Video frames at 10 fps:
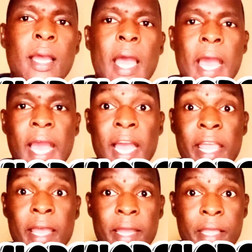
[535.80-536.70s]
a
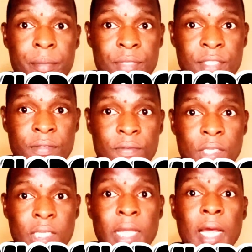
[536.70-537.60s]
higher
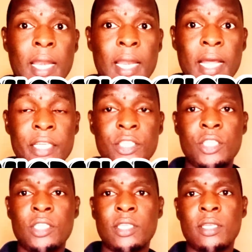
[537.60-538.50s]
MCV, a
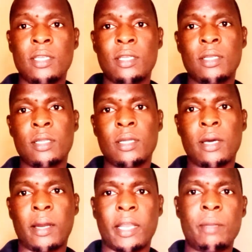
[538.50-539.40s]
large
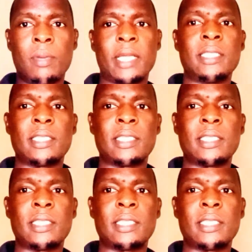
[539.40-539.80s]
red blood